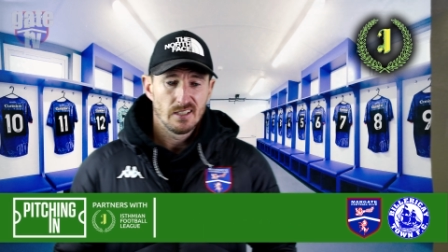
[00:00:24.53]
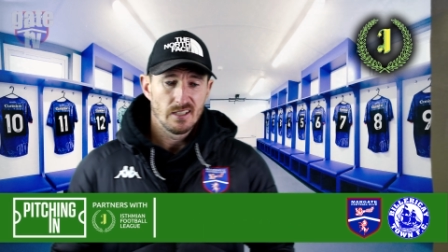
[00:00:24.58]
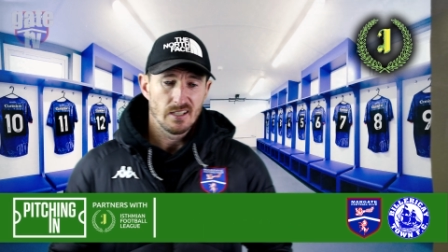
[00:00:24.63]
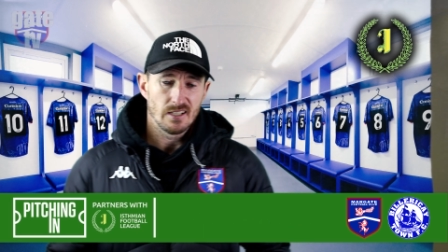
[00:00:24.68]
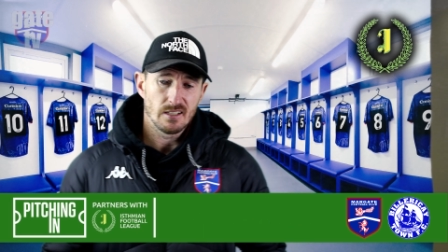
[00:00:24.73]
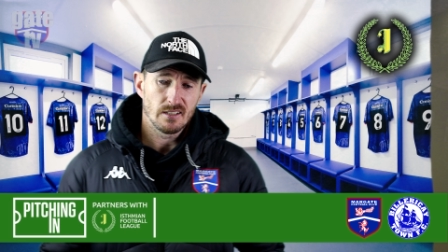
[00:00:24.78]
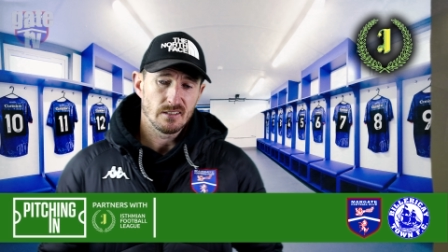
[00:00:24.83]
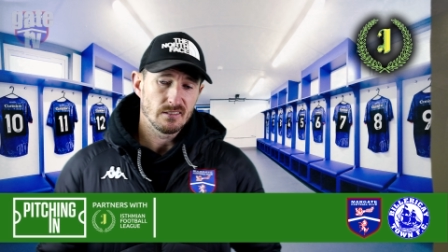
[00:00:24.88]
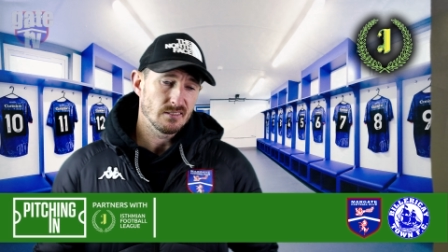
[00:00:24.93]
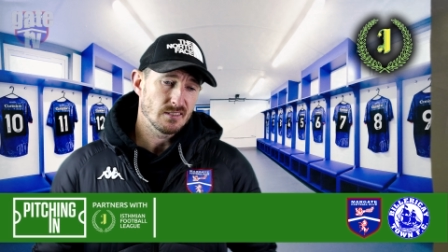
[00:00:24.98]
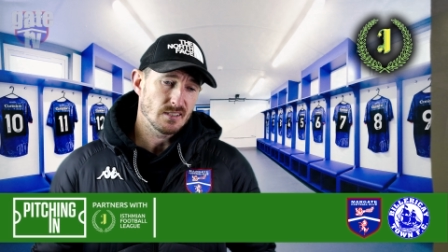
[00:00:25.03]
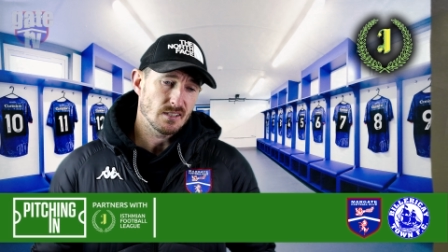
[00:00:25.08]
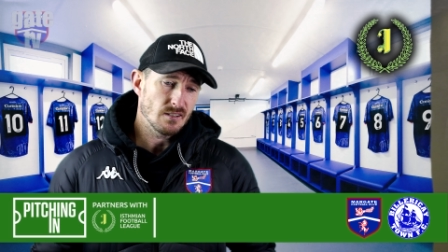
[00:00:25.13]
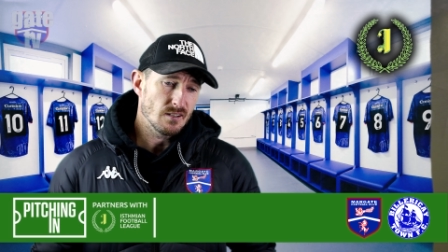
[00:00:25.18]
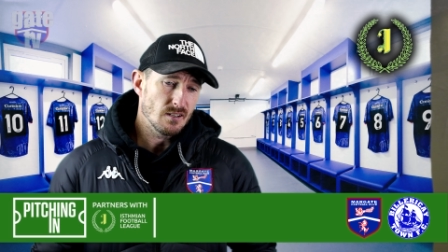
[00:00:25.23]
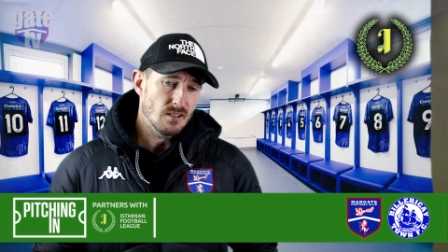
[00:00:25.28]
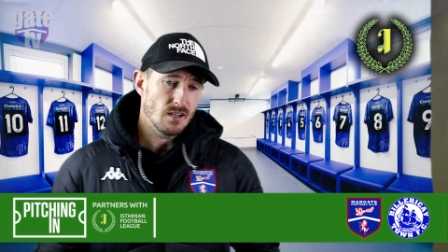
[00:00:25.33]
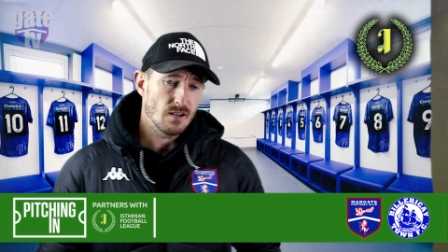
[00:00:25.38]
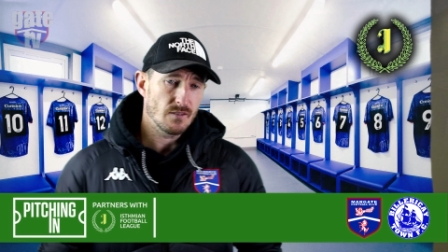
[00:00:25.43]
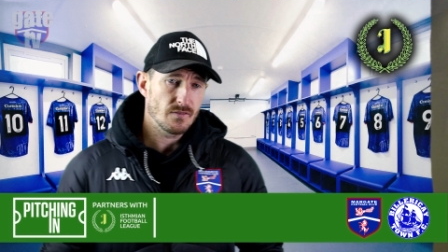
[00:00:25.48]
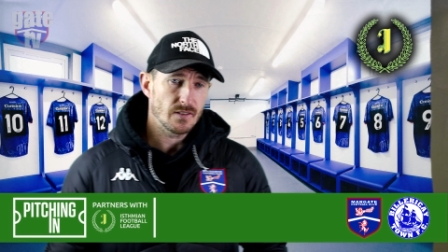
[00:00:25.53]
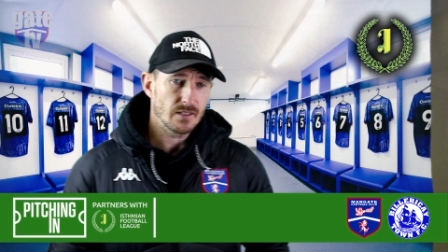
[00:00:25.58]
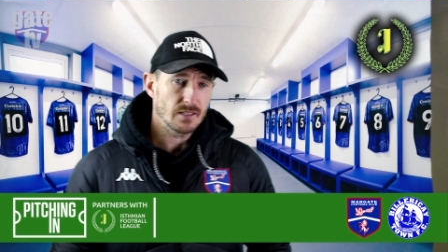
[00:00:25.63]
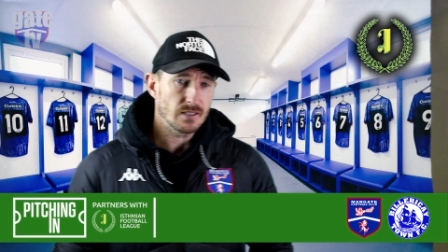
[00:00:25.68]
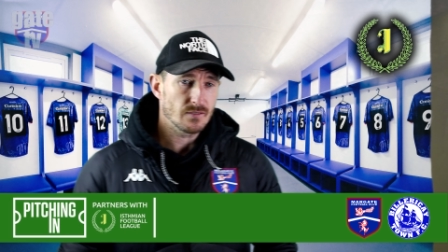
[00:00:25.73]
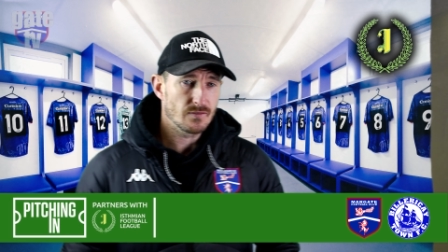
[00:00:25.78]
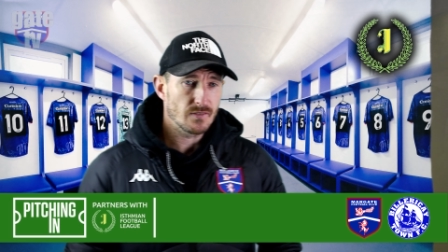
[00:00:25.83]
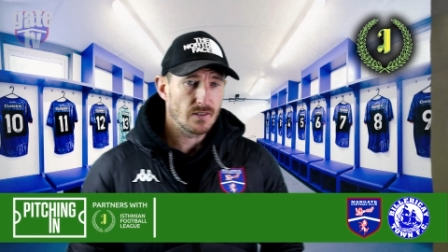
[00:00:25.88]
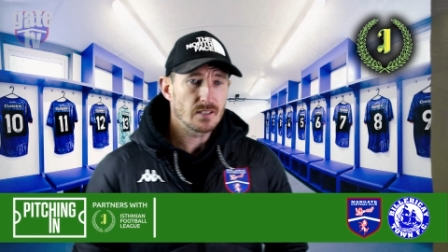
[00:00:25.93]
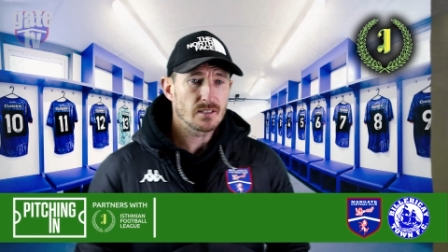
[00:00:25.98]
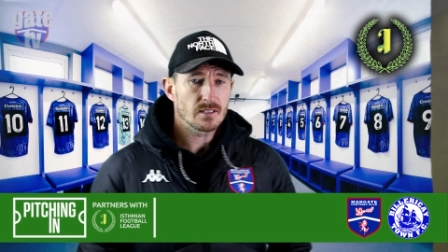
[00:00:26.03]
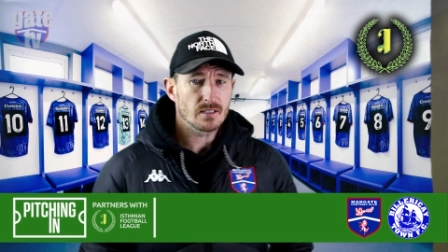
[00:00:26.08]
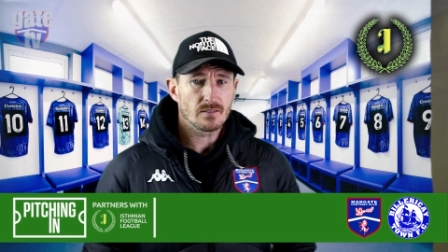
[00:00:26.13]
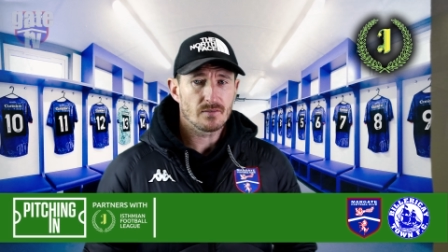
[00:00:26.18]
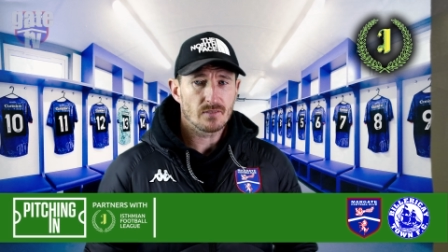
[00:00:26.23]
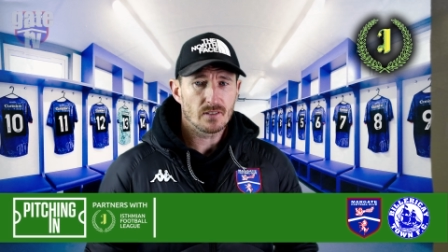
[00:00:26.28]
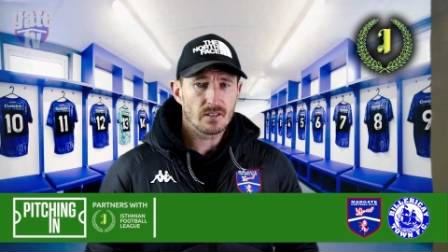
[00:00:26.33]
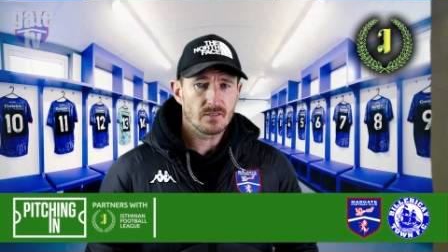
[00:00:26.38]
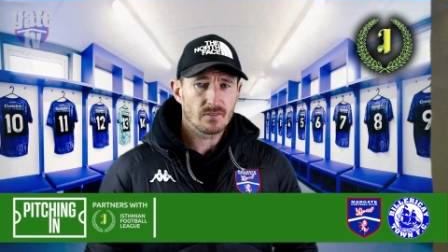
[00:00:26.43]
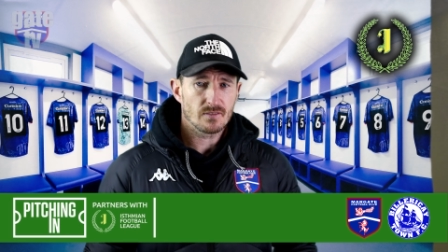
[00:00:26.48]
And I, I think
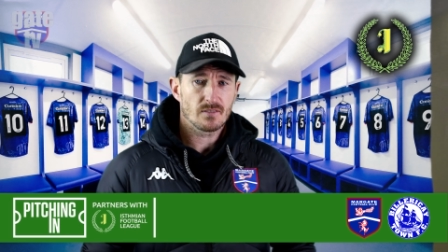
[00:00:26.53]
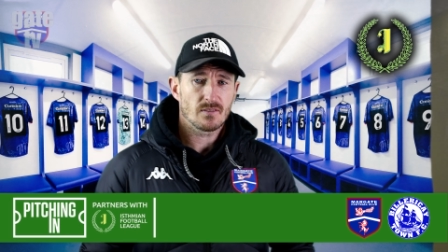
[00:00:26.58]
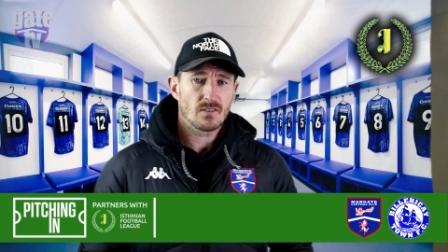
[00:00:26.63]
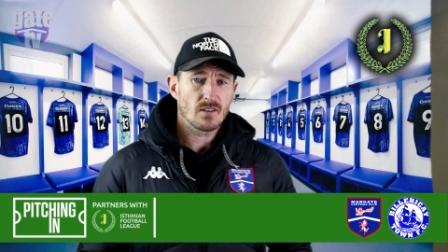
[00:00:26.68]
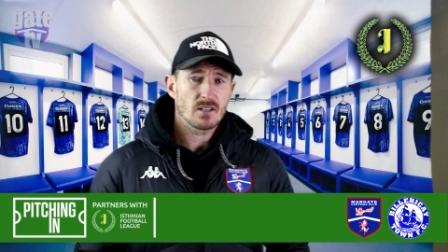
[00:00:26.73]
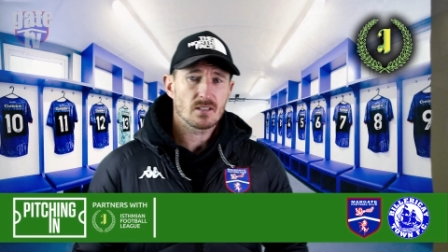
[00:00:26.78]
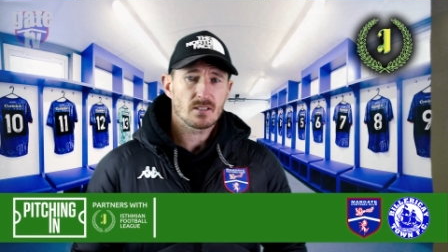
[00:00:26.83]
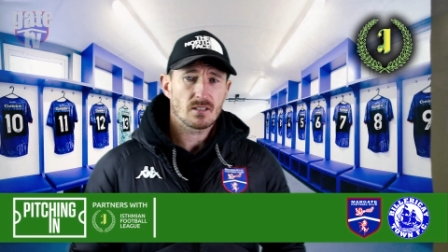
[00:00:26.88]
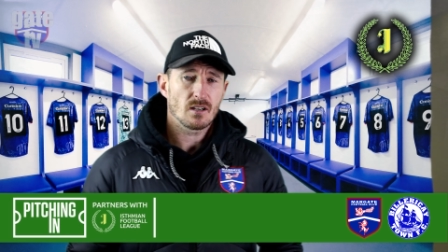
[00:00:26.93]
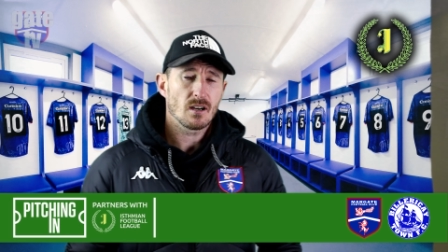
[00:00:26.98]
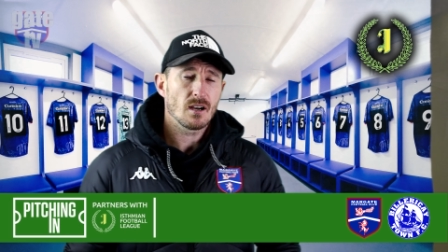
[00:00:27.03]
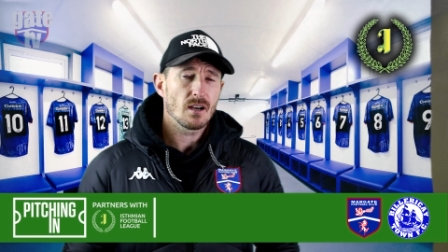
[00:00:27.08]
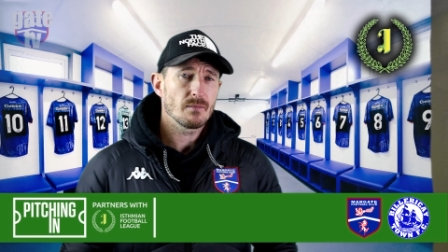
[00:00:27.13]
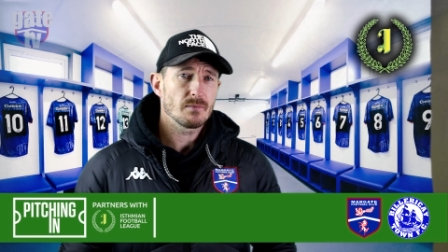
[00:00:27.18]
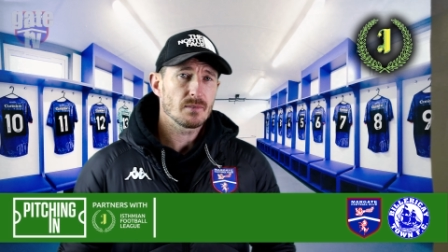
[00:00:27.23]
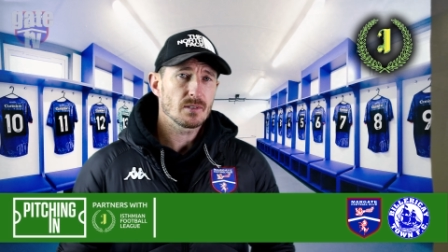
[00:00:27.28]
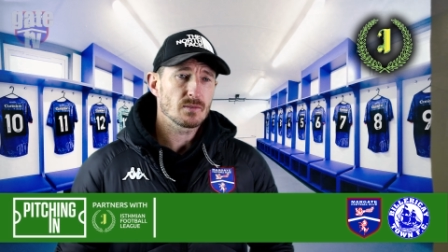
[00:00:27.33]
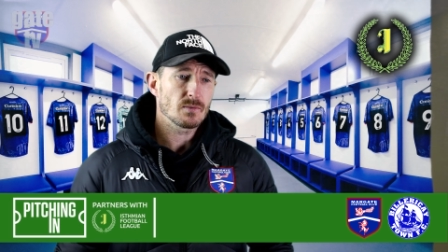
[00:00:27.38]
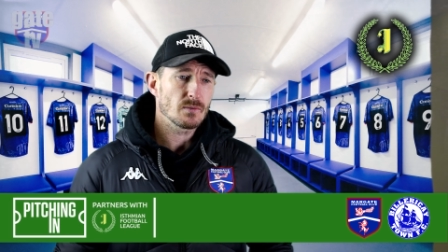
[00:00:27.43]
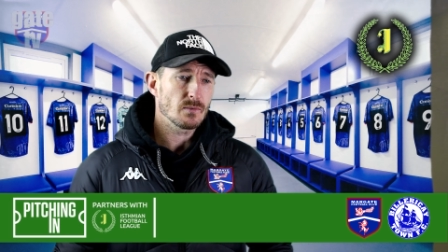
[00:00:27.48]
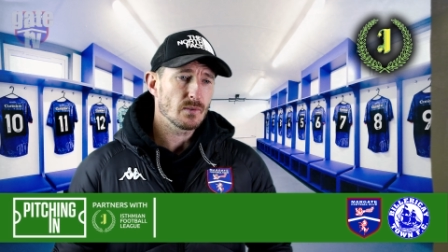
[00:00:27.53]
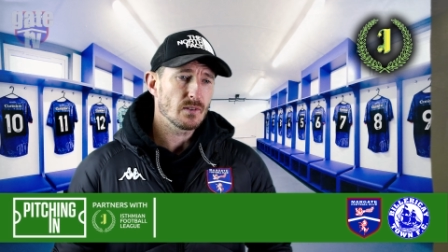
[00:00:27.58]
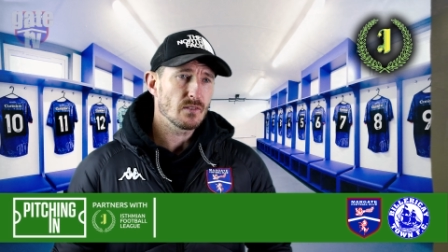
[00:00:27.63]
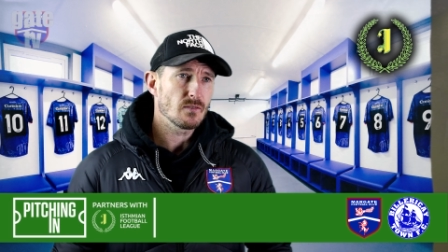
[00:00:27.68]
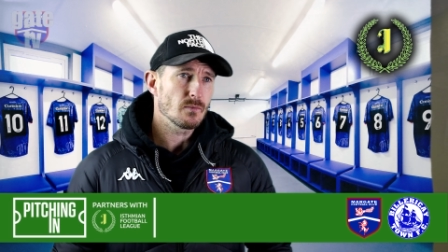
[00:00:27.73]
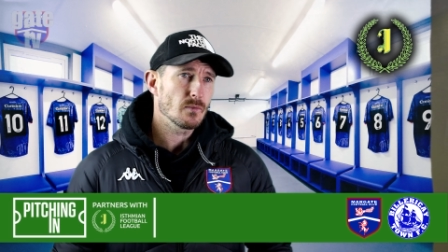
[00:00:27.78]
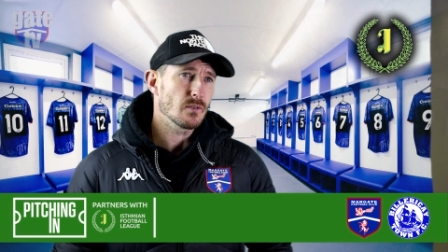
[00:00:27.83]
defensively, for the first time, is we've,